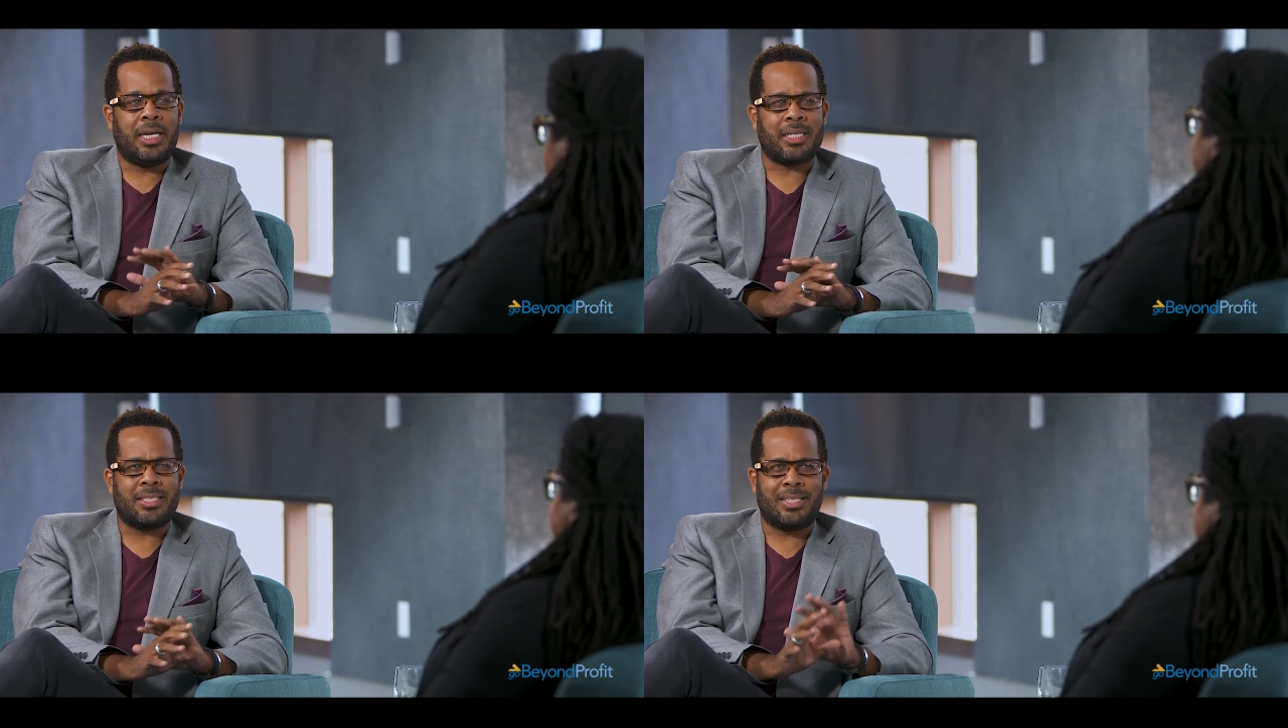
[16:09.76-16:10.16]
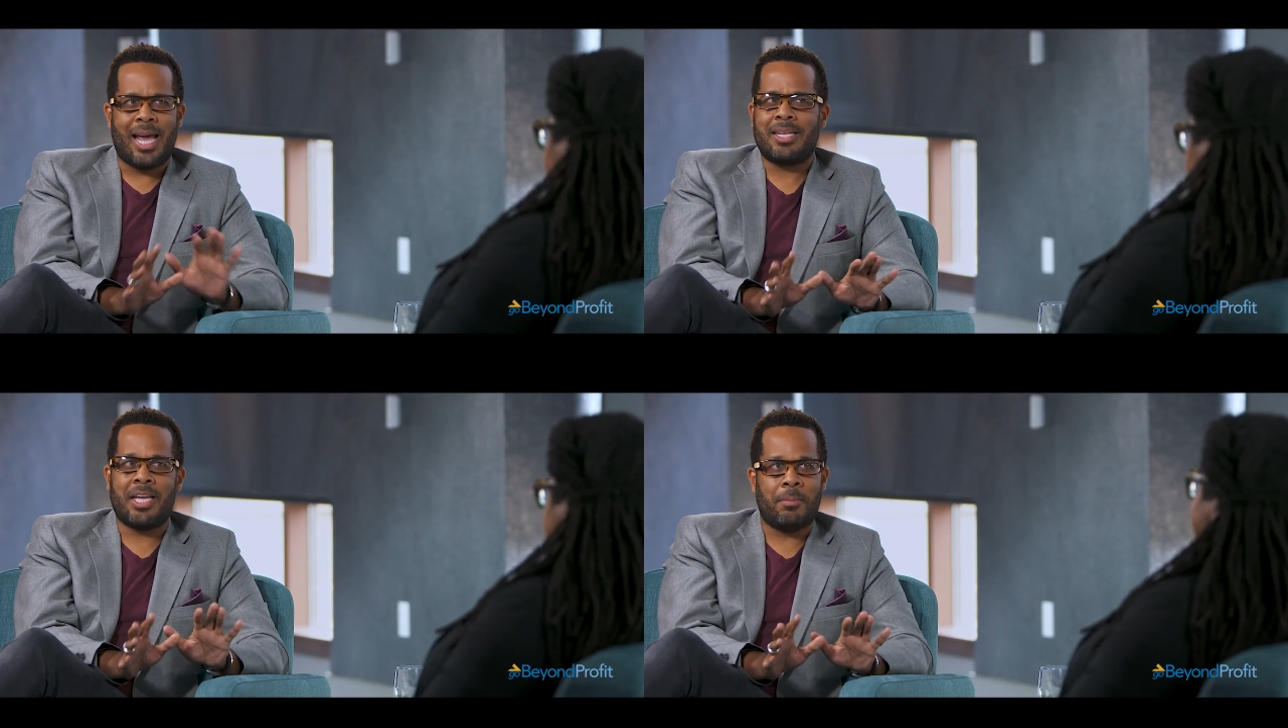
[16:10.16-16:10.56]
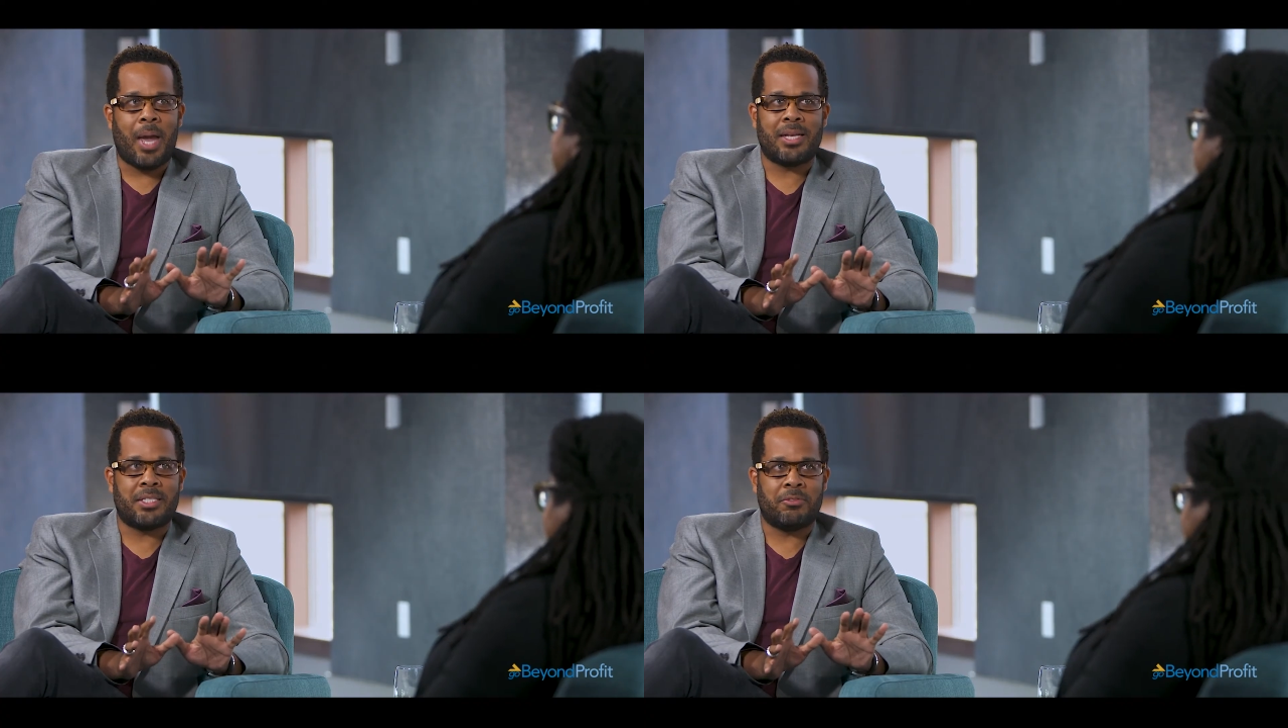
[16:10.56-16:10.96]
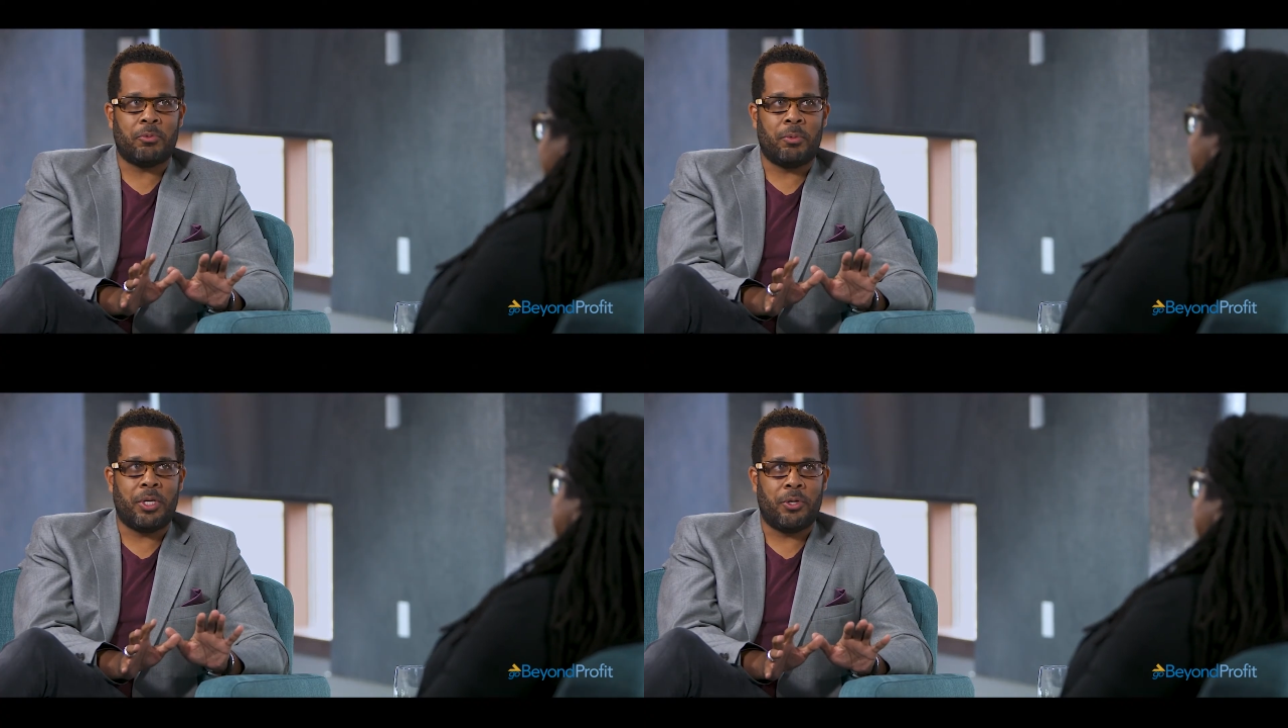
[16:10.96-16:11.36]
exact same adjectives
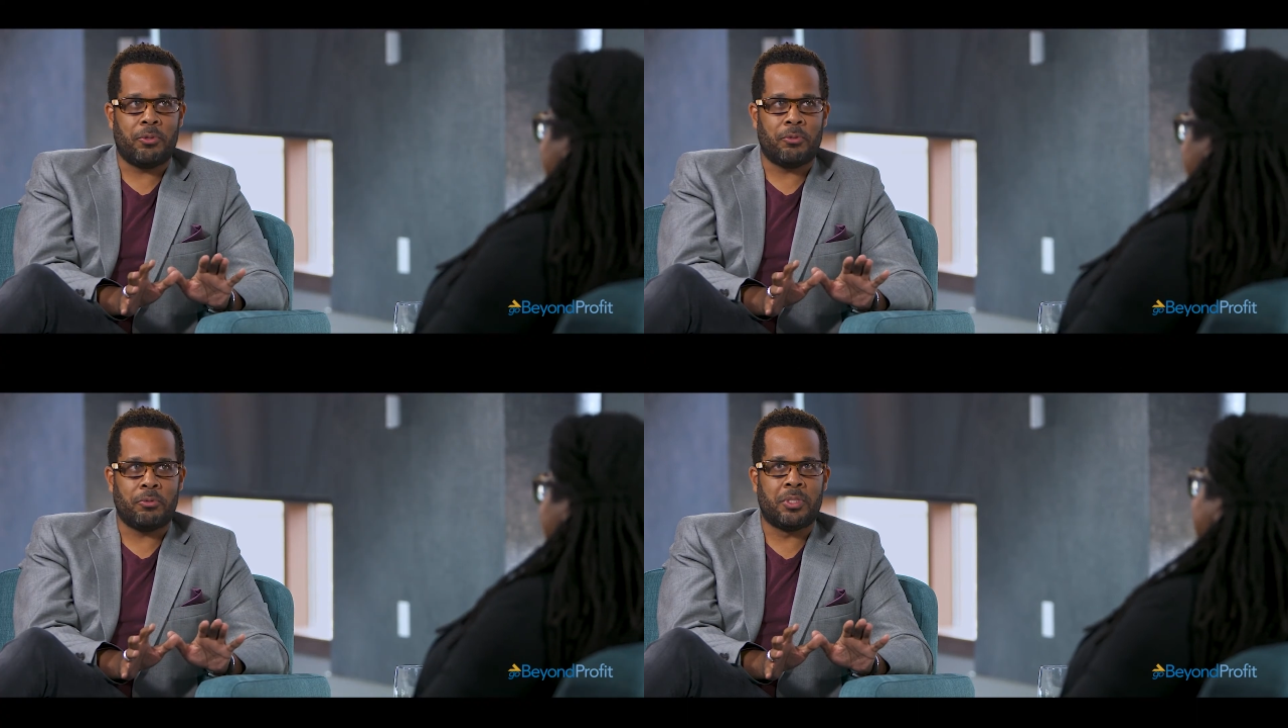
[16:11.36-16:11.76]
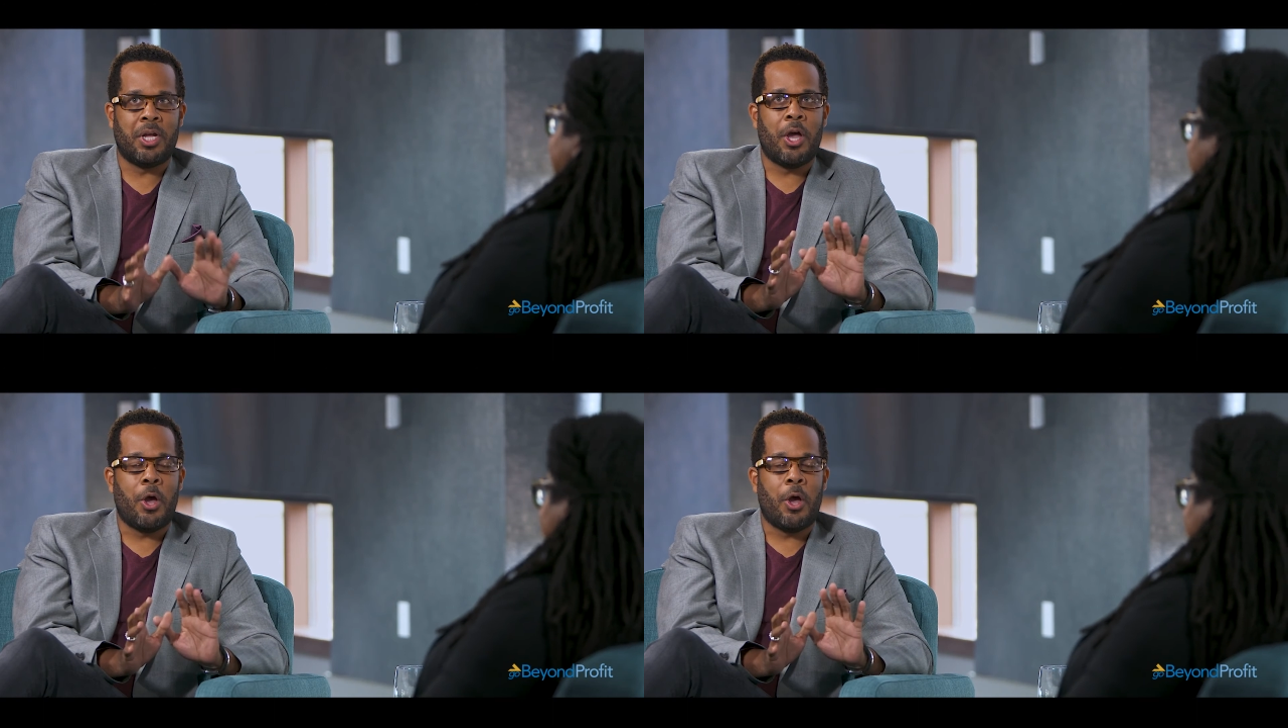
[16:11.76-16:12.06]
will be used,